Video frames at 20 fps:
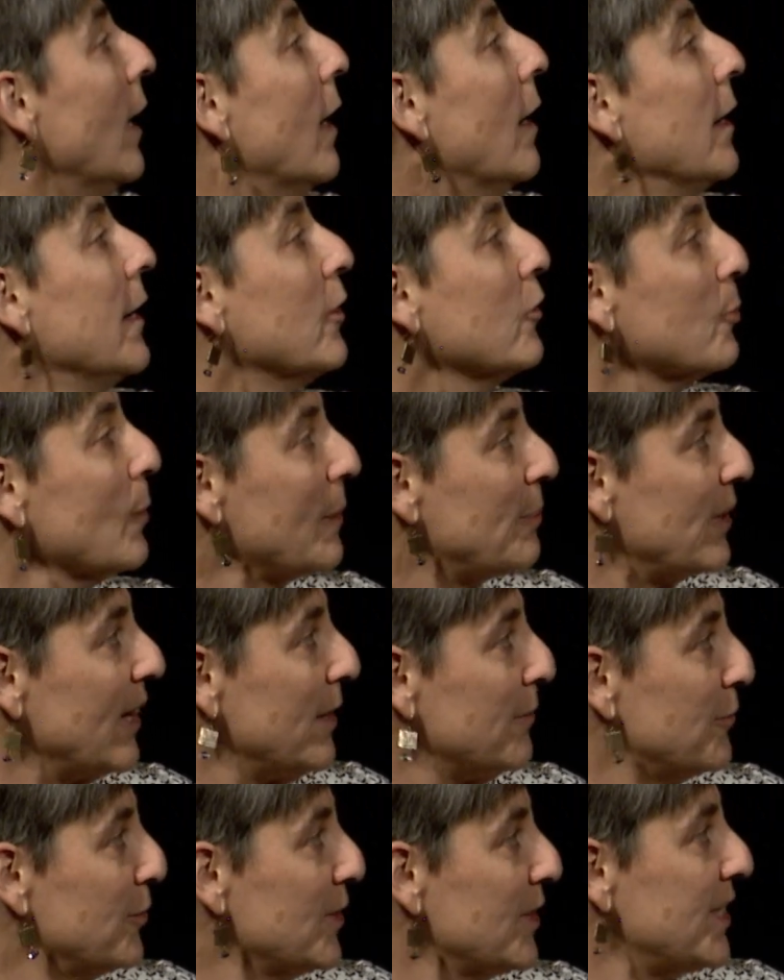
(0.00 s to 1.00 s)
Here's my plan
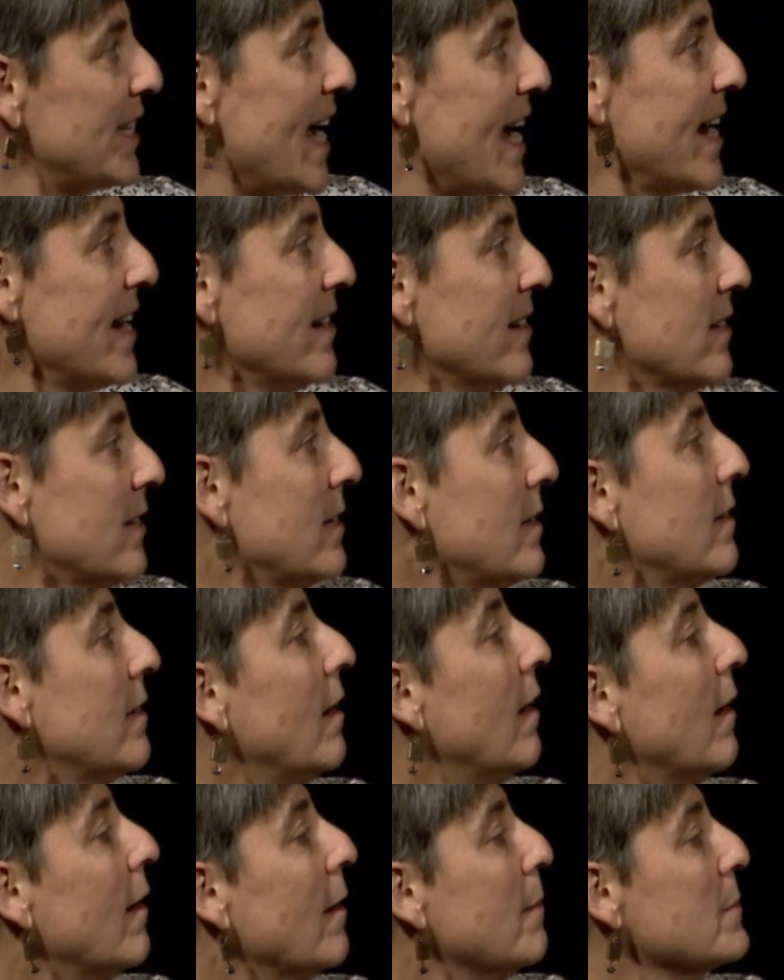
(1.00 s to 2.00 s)
for today.
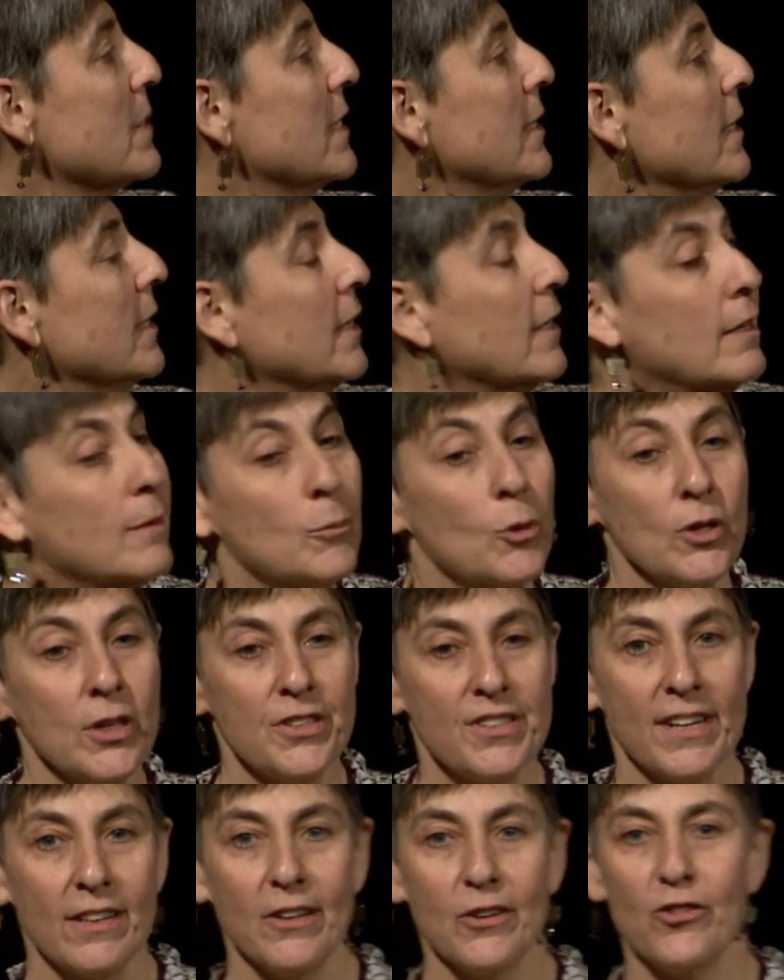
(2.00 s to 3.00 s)
I'm going to
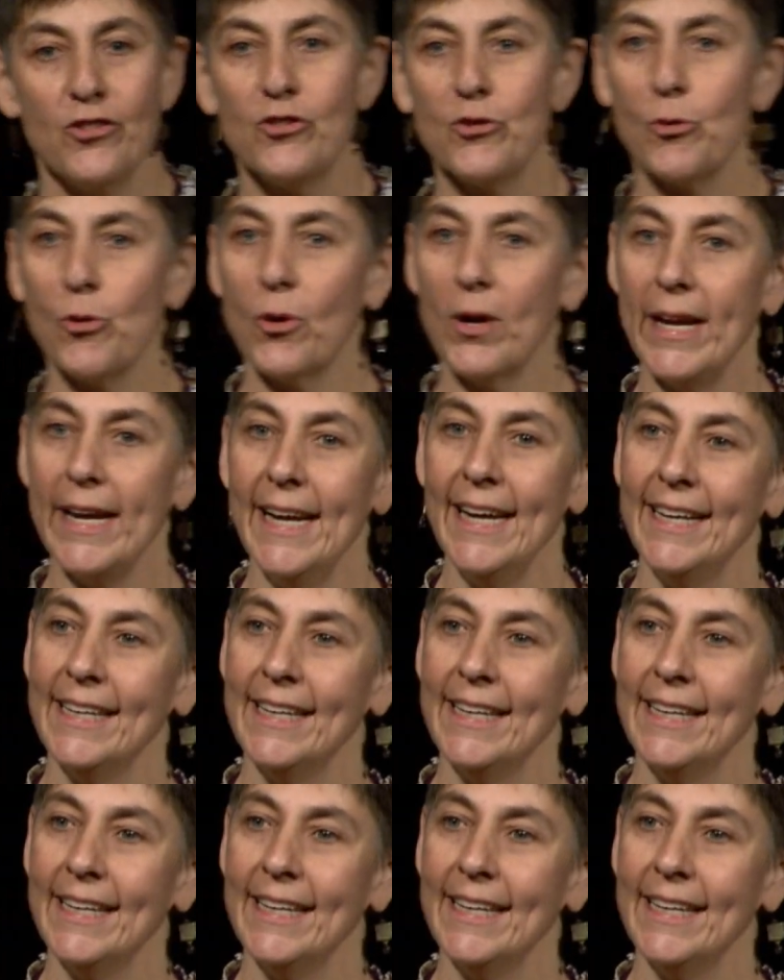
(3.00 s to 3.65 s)
tell a story